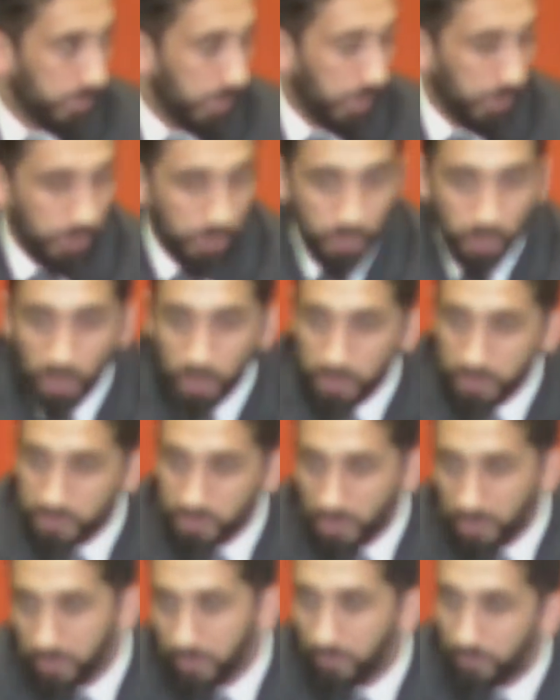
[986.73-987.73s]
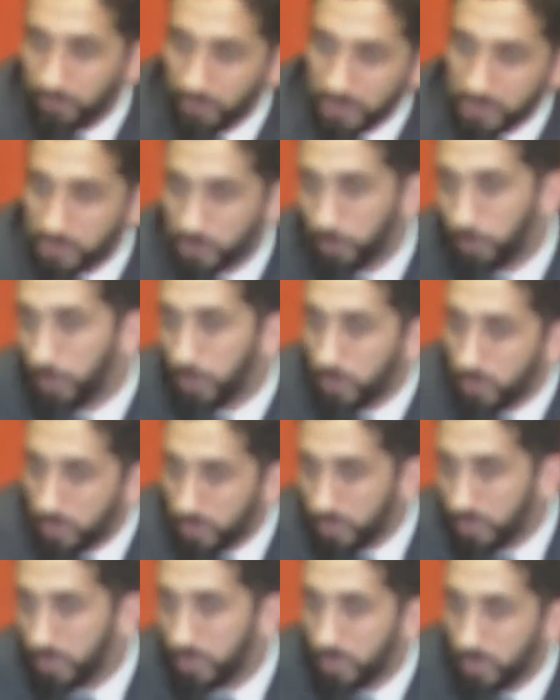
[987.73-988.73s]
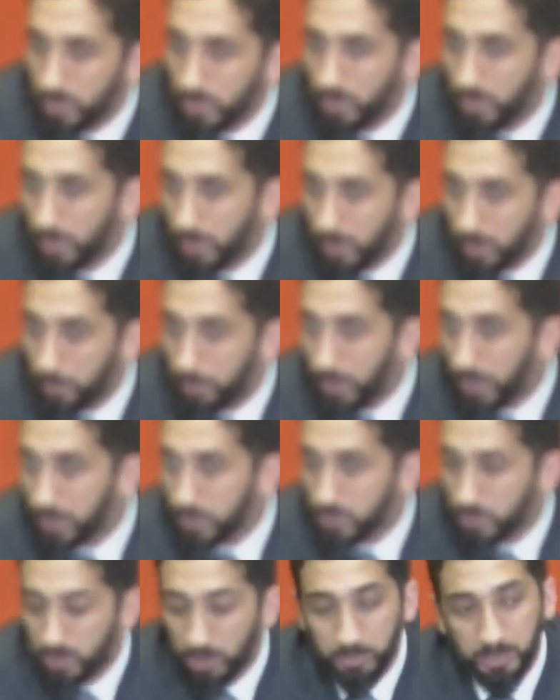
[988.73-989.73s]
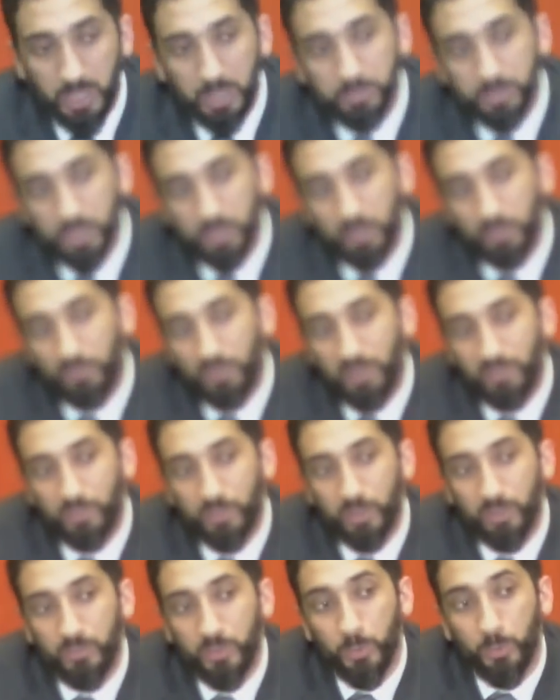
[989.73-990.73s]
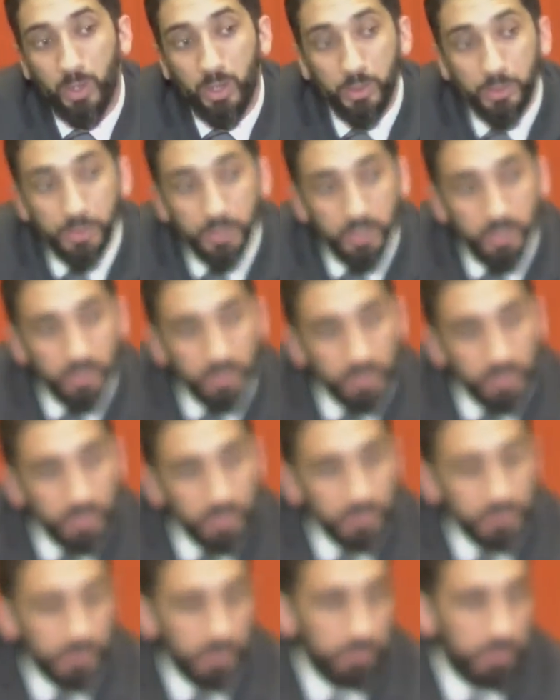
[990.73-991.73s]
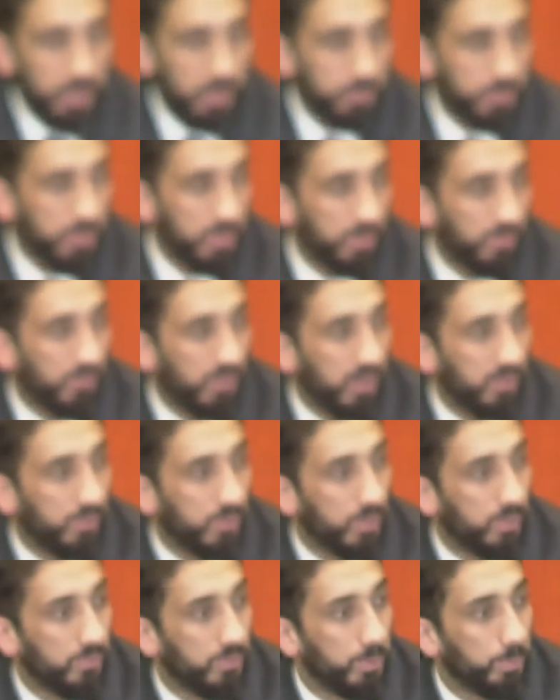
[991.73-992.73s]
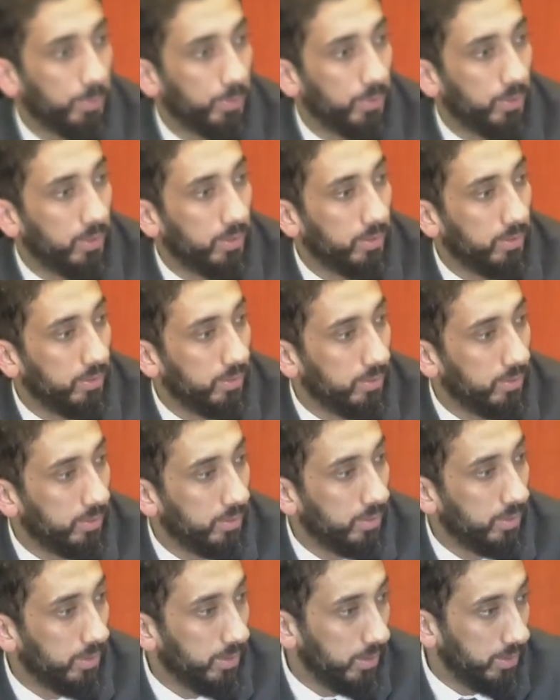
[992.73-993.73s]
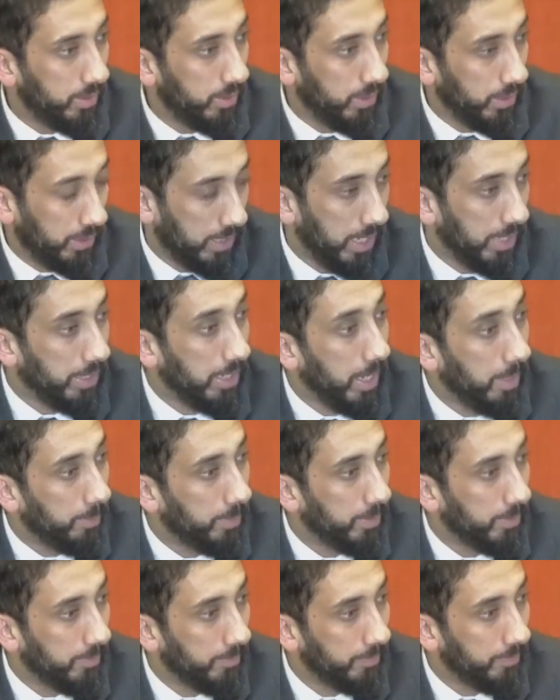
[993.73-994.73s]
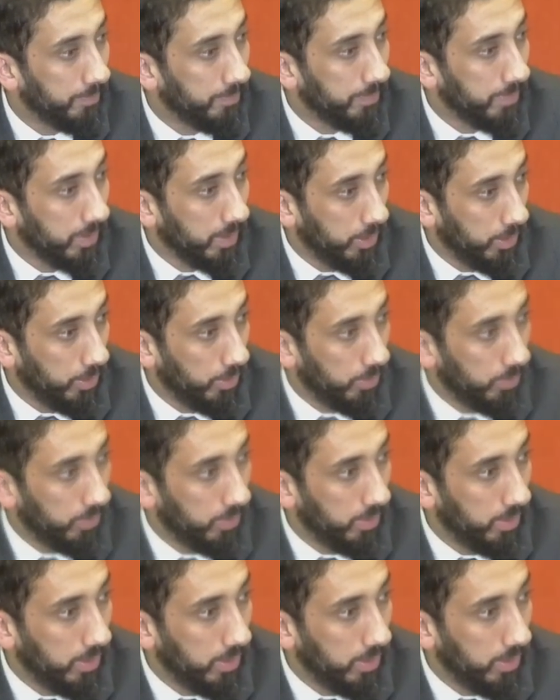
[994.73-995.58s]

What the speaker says: And the law is kind of flexible. It bends sometimes in the favor of the wealthy, sometimes in the favor of the poor. It can happen, you know.